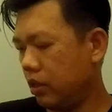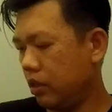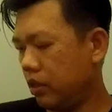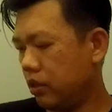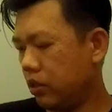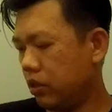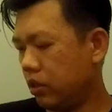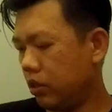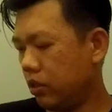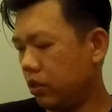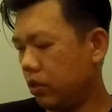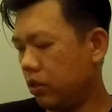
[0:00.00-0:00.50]

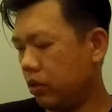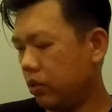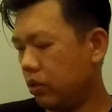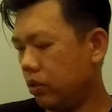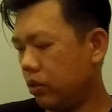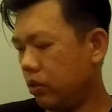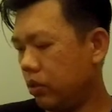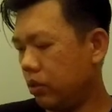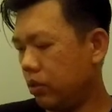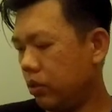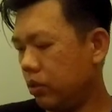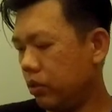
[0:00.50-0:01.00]
so
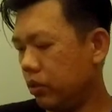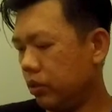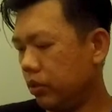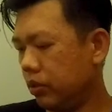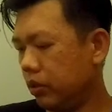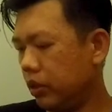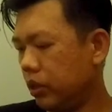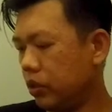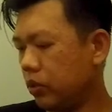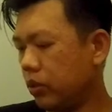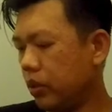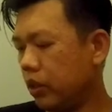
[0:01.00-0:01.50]

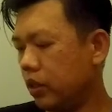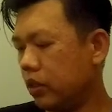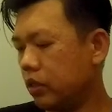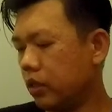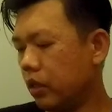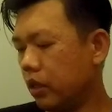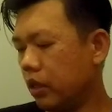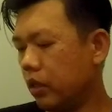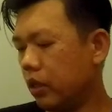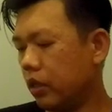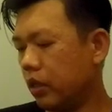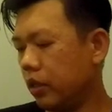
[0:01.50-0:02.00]
this one is
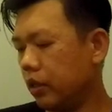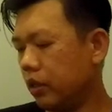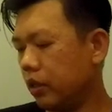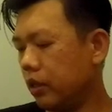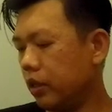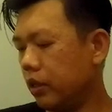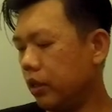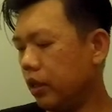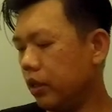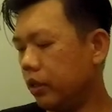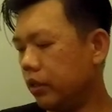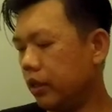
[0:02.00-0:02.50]
a
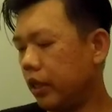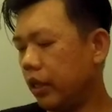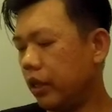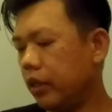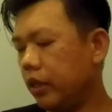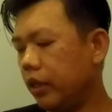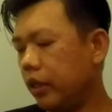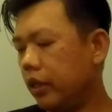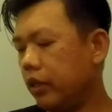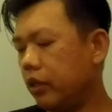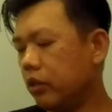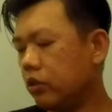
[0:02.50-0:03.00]
thick
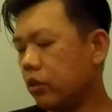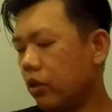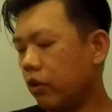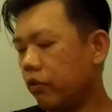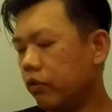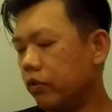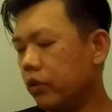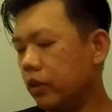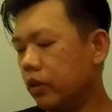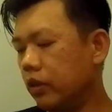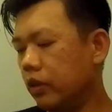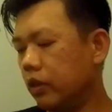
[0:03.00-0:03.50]
layers of
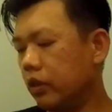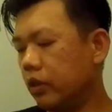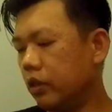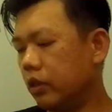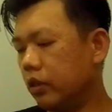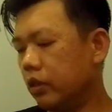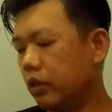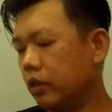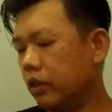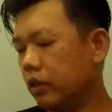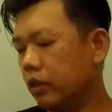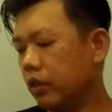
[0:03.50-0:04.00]
the
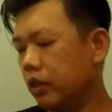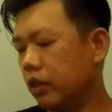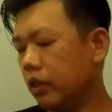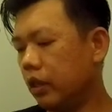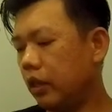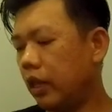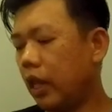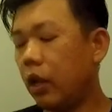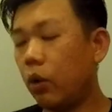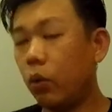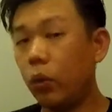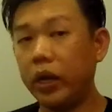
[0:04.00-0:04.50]

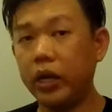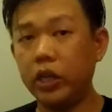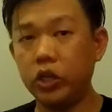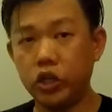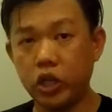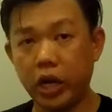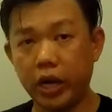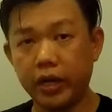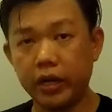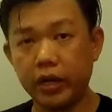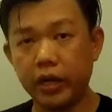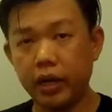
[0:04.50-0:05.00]
lightweight
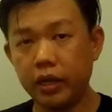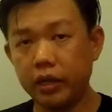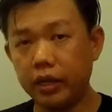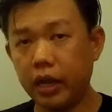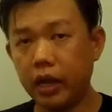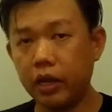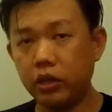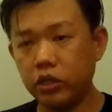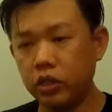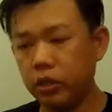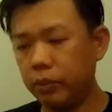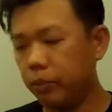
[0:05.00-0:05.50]
jacket that I
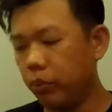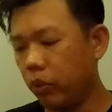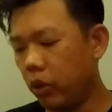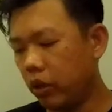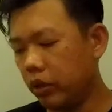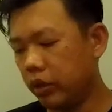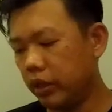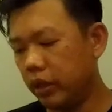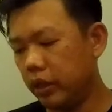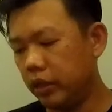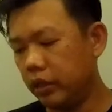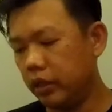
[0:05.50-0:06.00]
actually bought
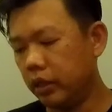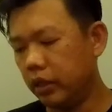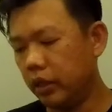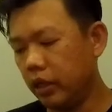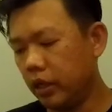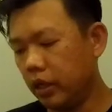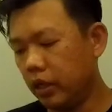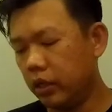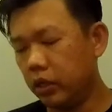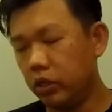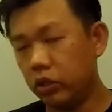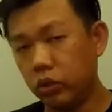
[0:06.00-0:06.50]
in
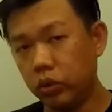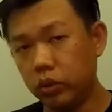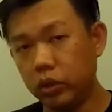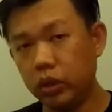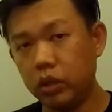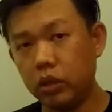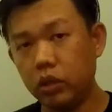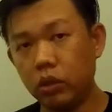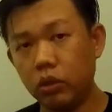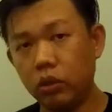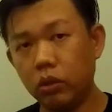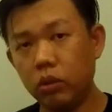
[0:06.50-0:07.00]

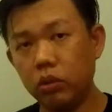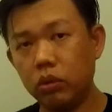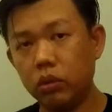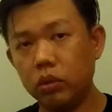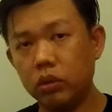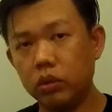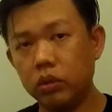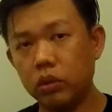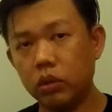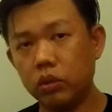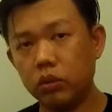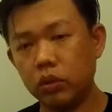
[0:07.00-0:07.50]
Uniqlo.
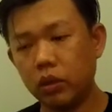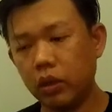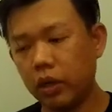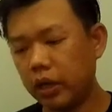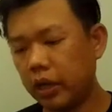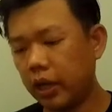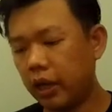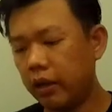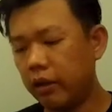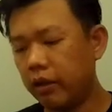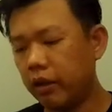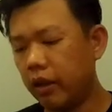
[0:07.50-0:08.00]
So this one
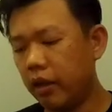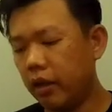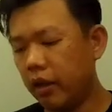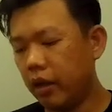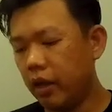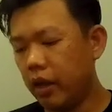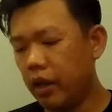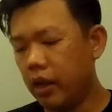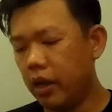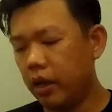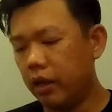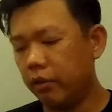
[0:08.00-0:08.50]
can
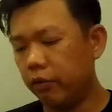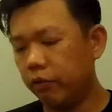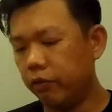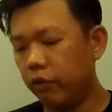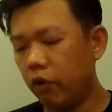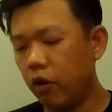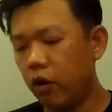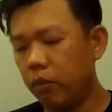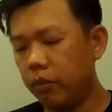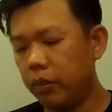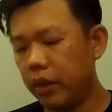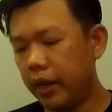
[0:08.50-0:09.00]

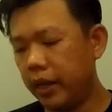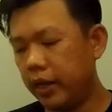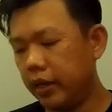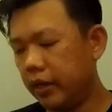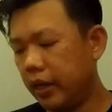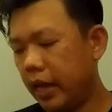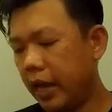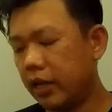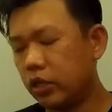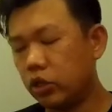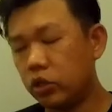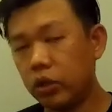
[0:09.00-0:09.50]
form like
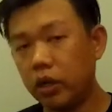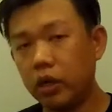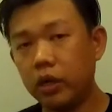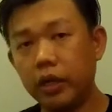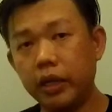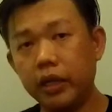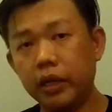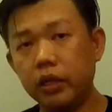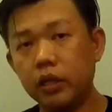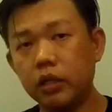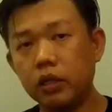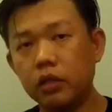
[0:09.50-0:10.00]
extra
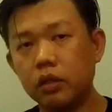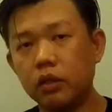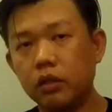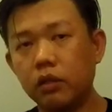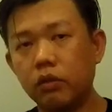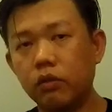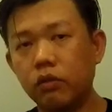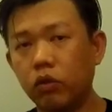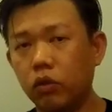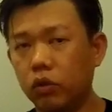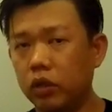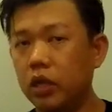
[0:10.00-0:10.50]

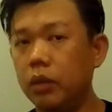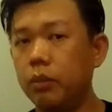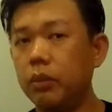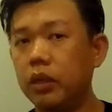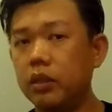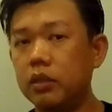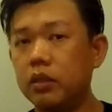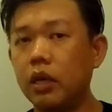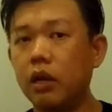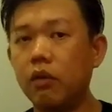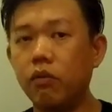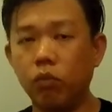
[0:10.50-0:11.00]
layers to keep
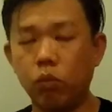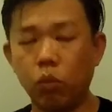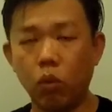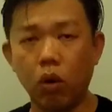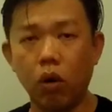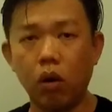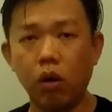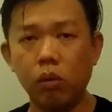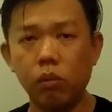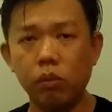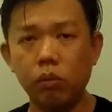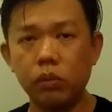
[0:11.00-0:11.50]
myself
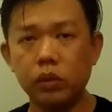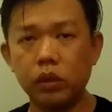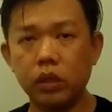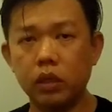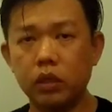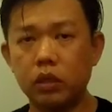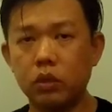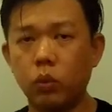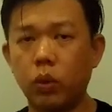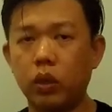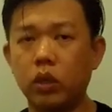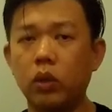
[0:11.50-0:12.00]
warm,
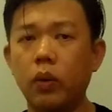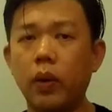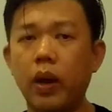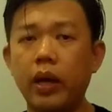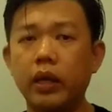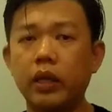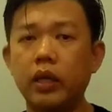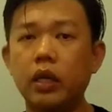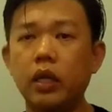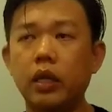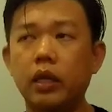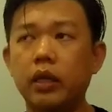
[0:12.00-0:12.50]
because when you're
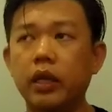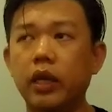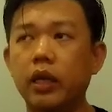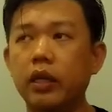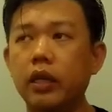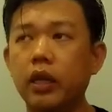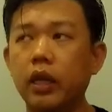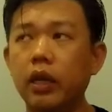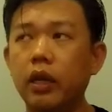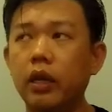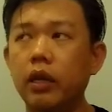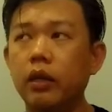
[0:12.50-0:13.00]
hiking in
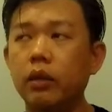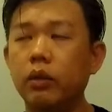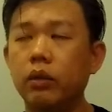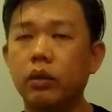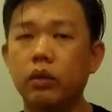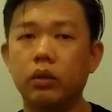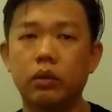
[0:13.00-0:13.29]
KK